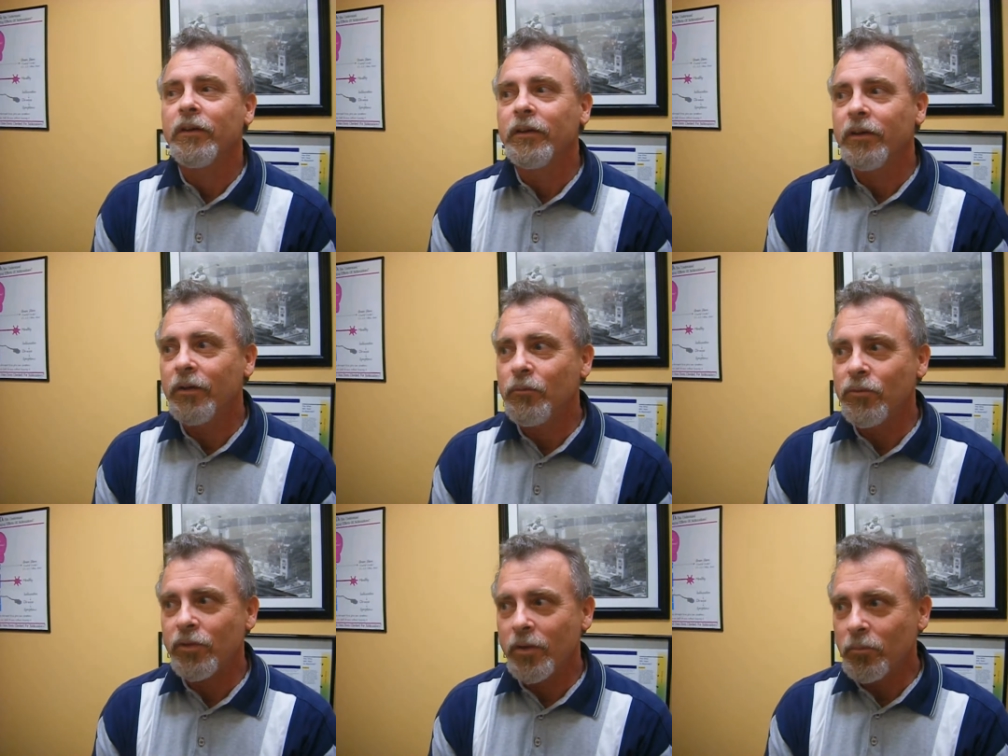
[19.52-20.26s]
I
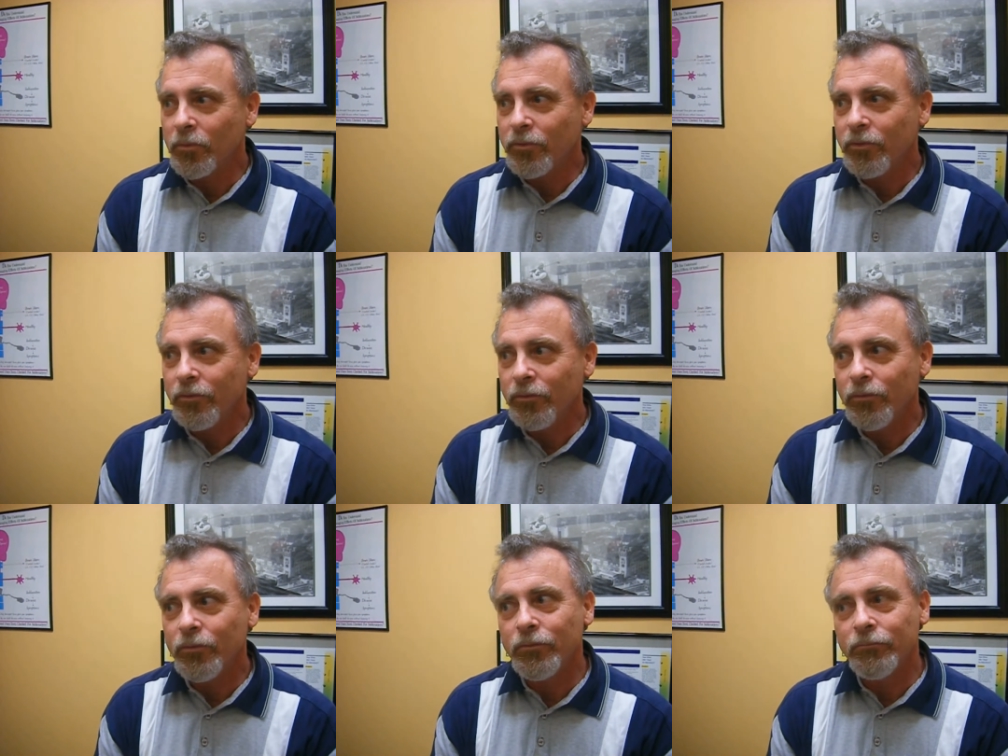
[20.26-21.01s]
was able
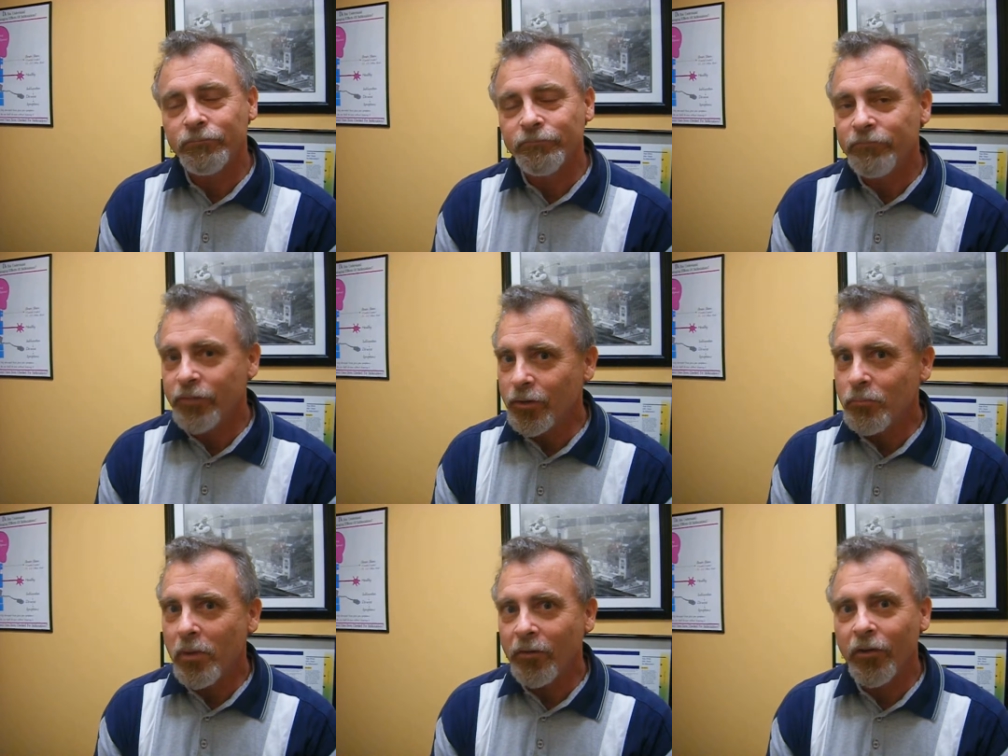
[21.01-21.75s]
to
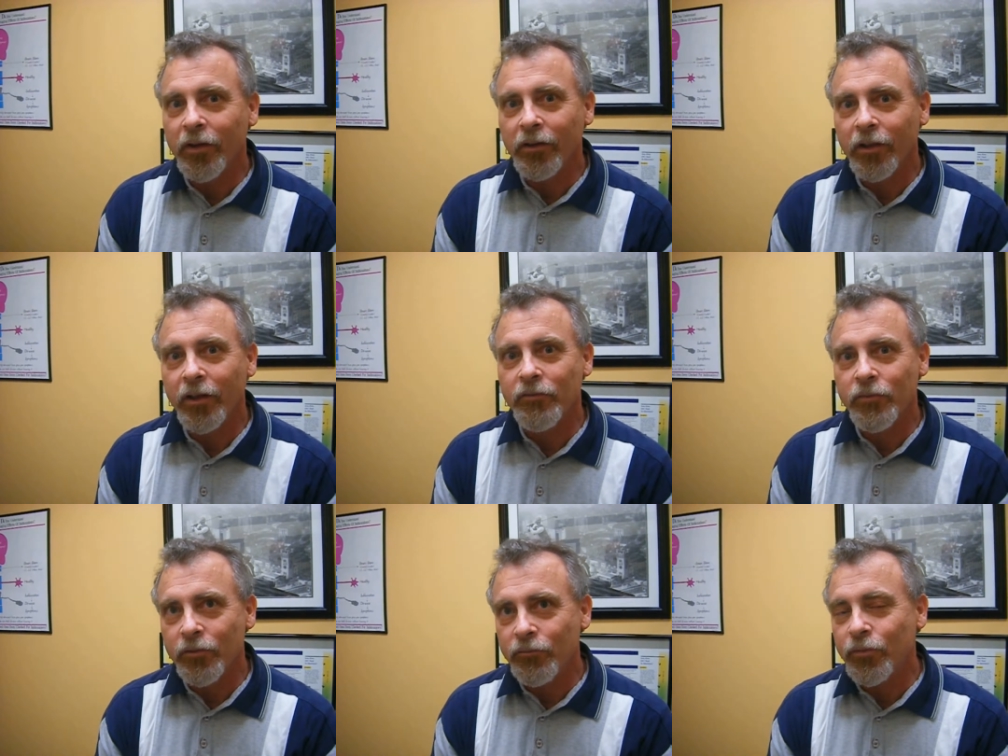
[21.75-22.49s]
feel my right
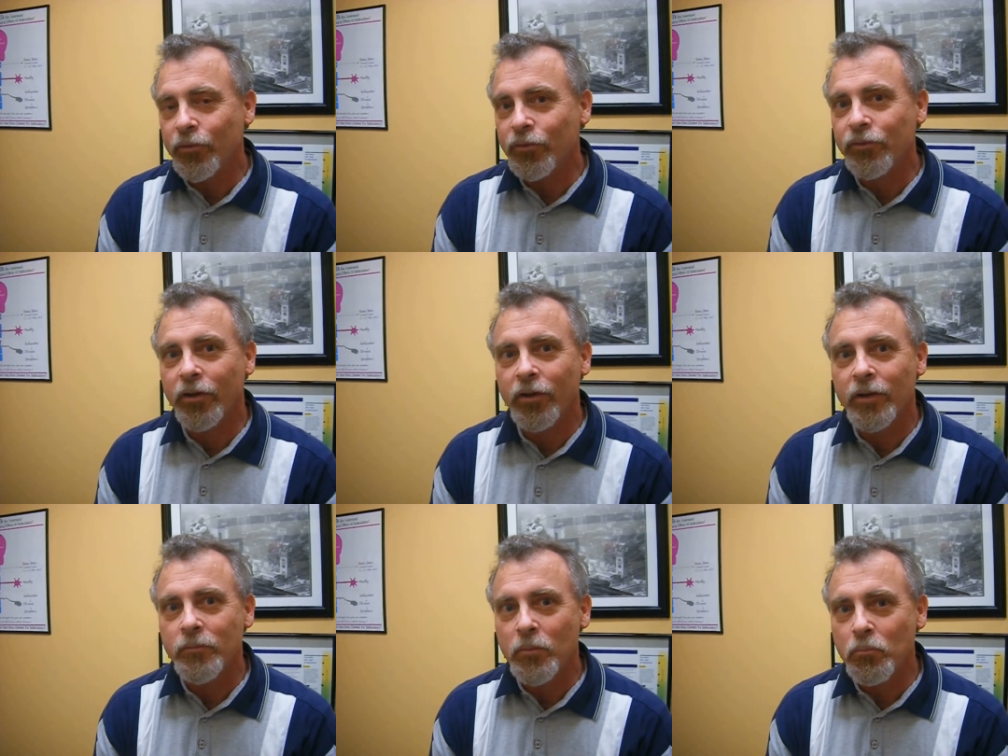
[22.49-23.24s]
leg for the first
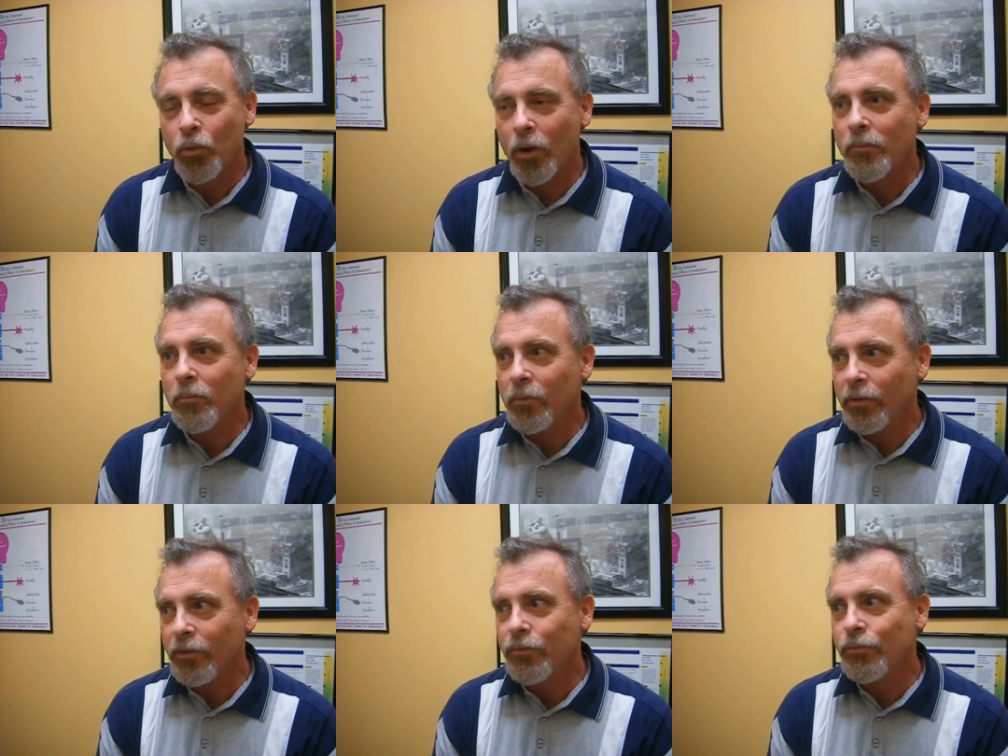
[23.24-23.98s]
time in
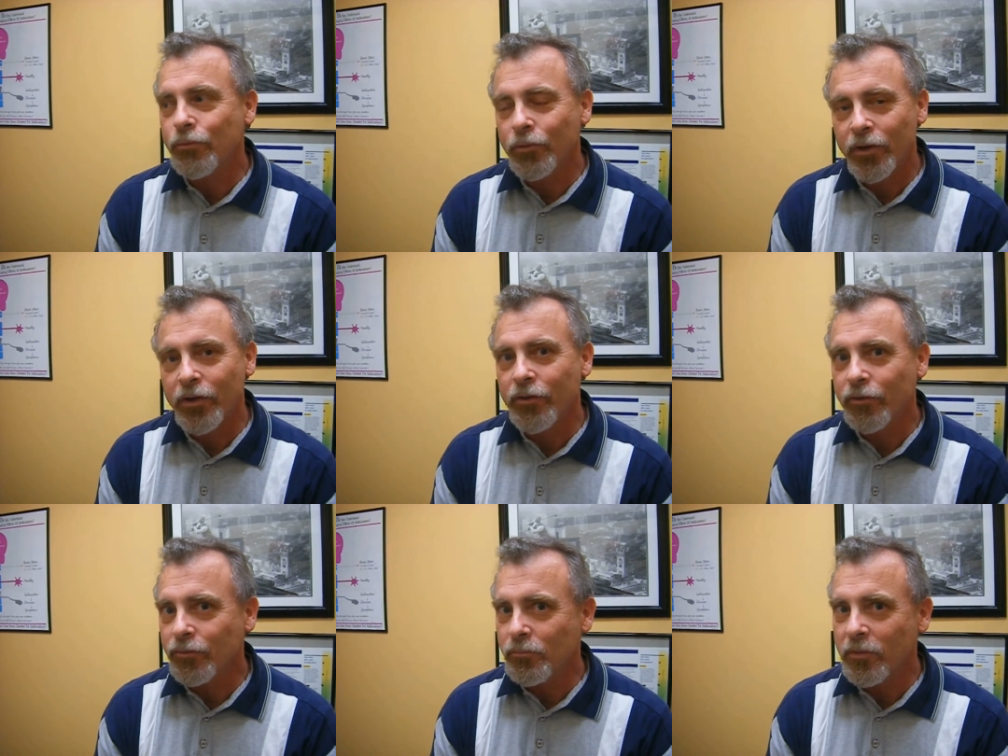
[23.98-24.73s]
probably 3
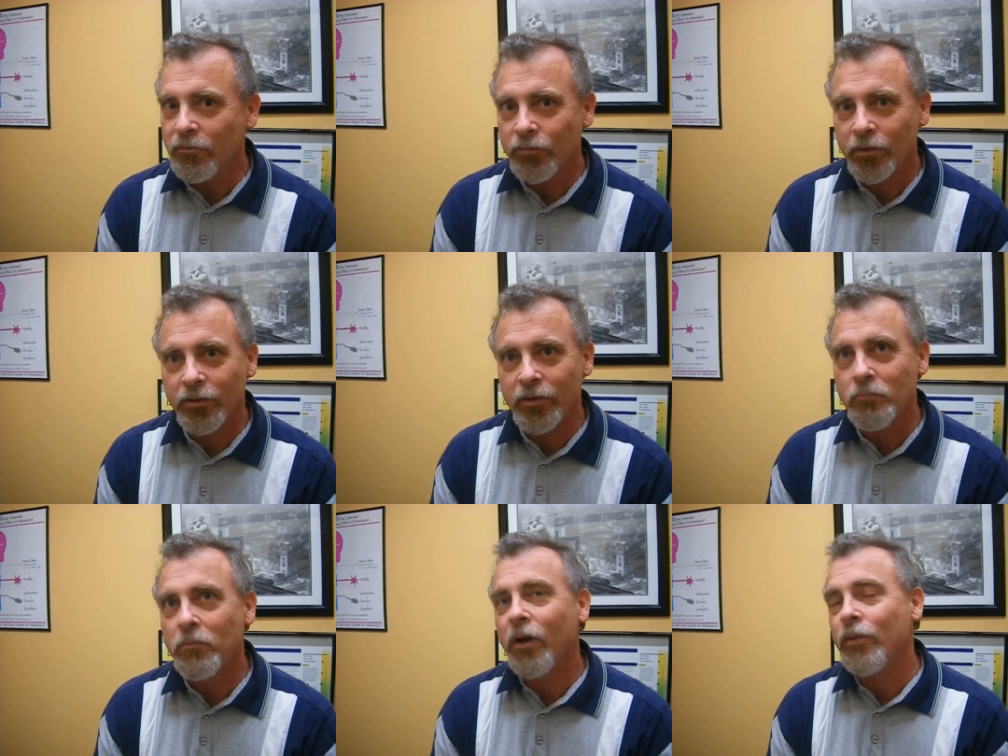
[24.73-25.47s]
years. My foot
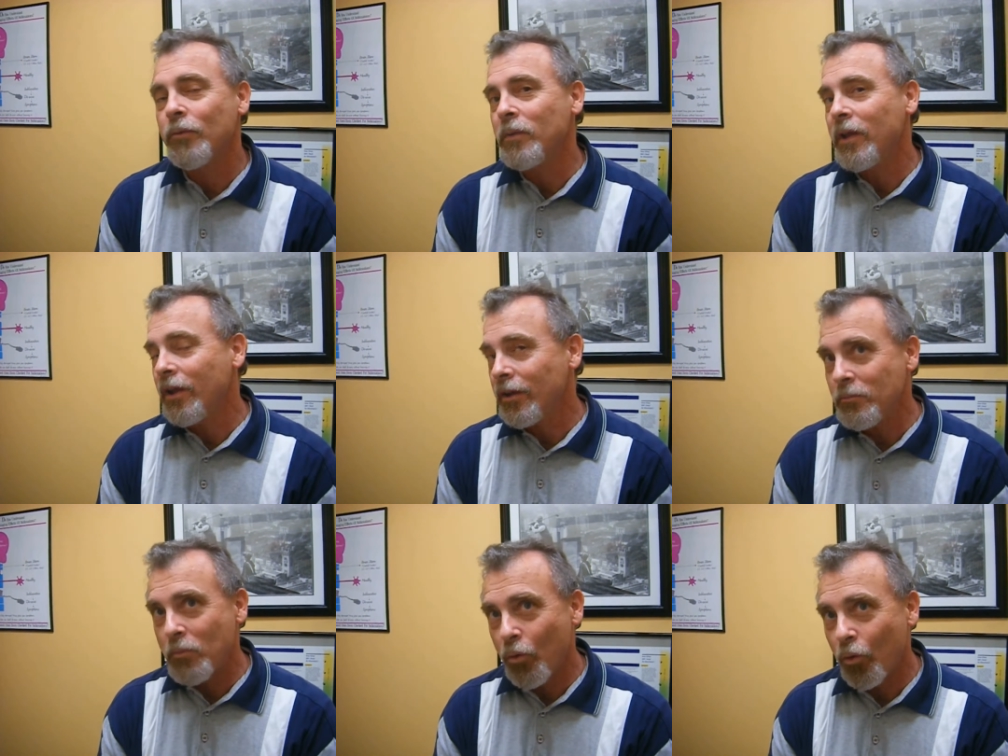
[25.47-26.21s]
didn't bother me
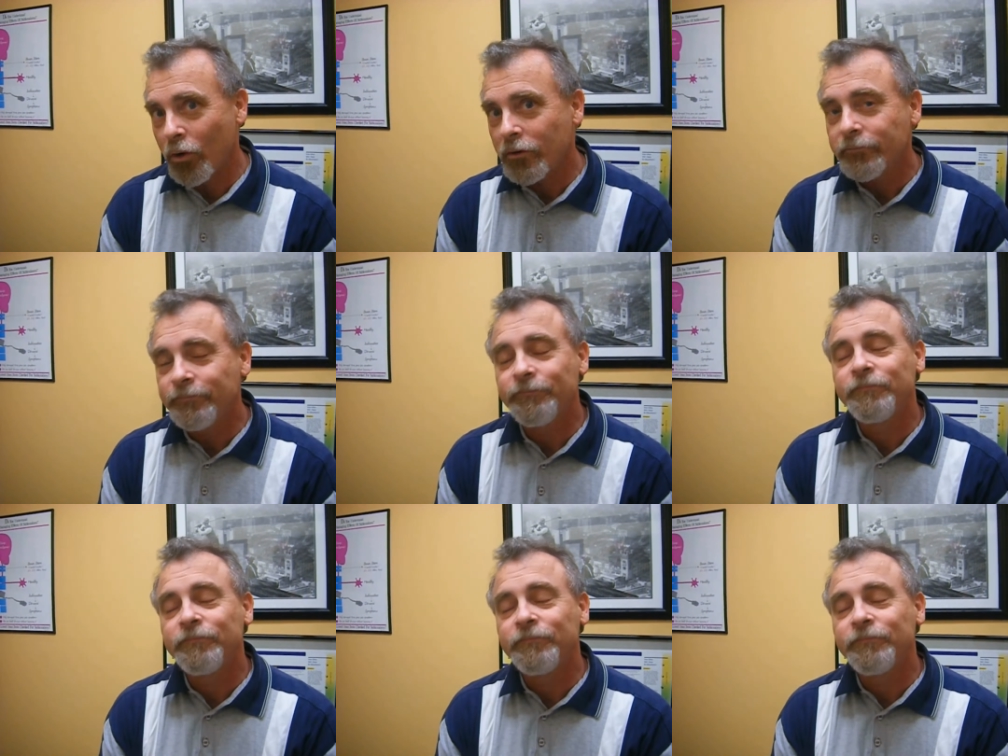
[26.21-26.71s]
anymore.